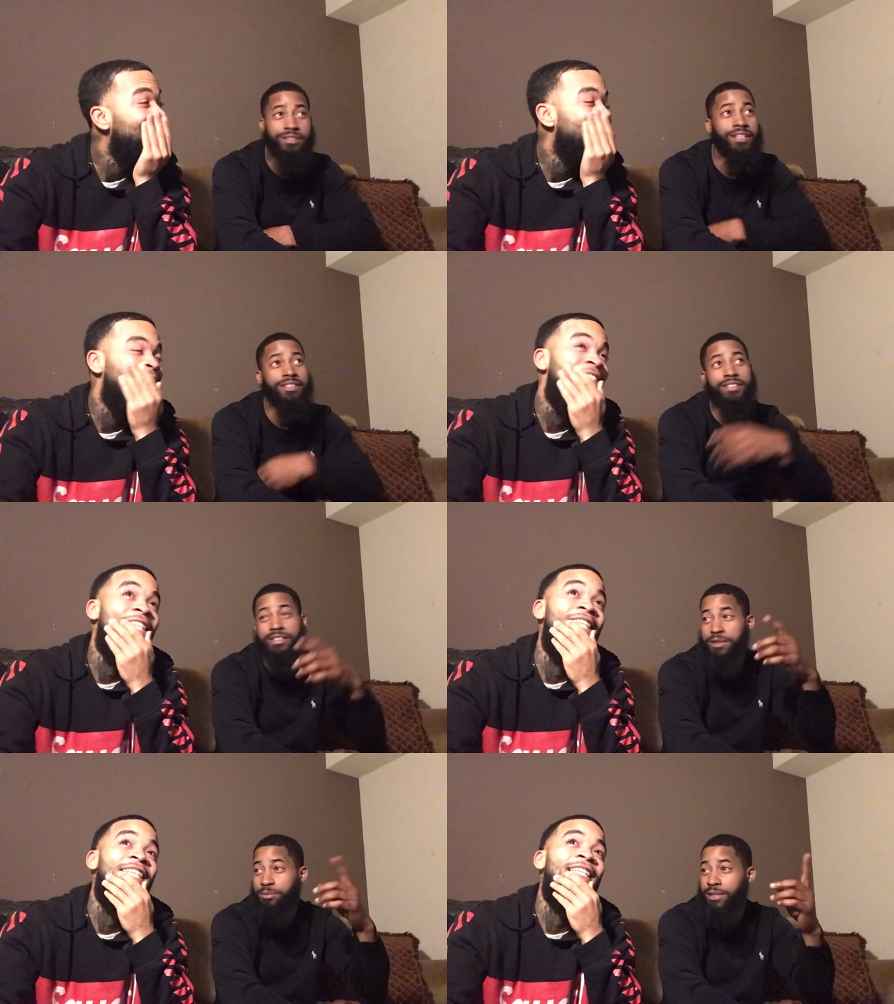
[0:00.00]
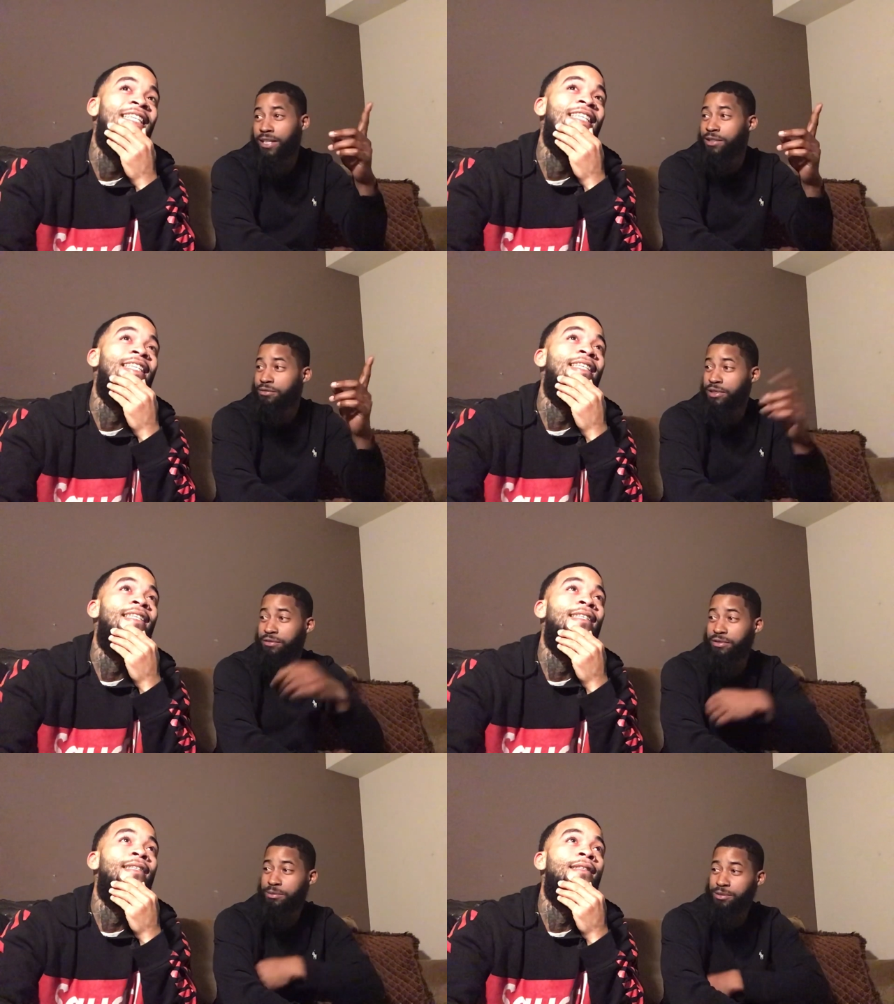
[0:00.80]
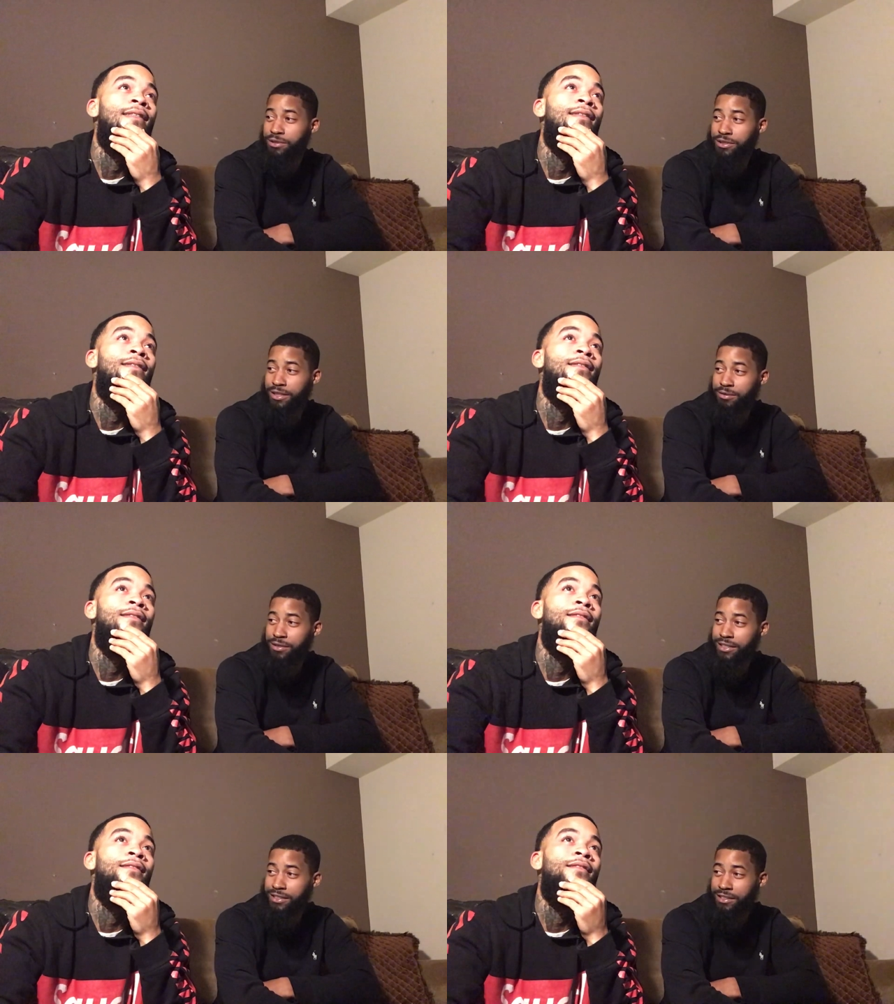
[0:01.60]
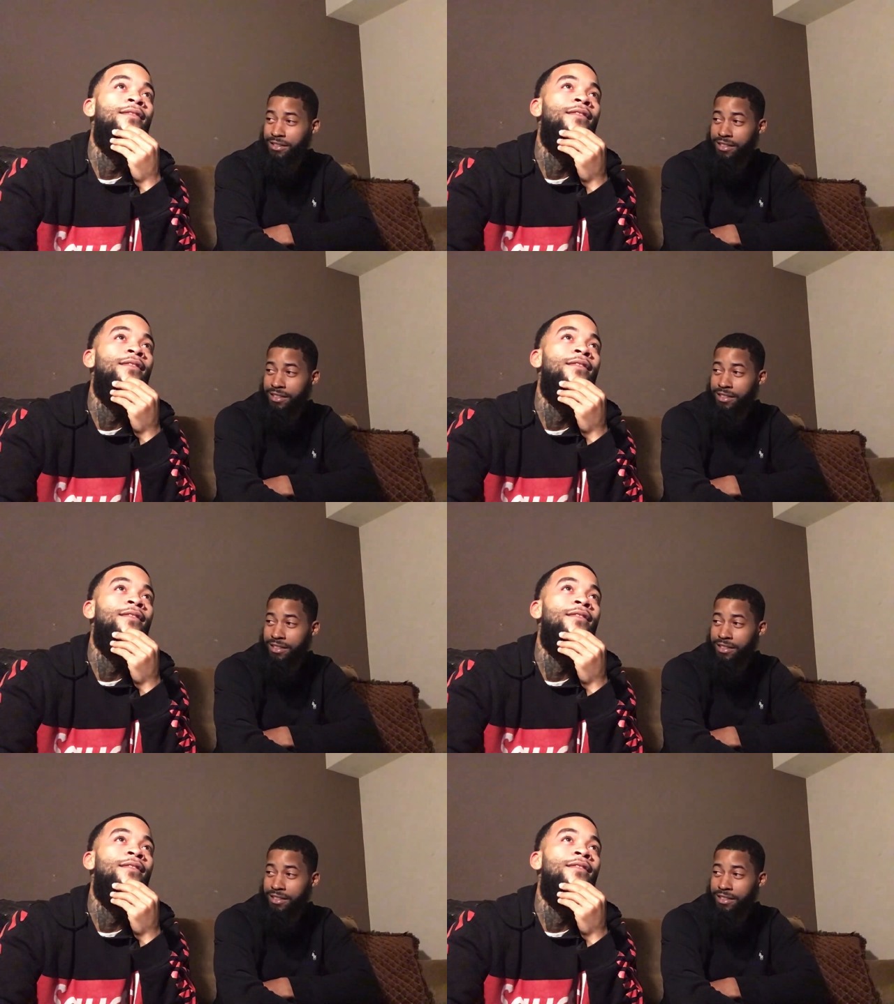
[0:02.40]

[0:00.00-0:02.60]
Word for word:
Speaker 1: it should have been like three flips or something right there.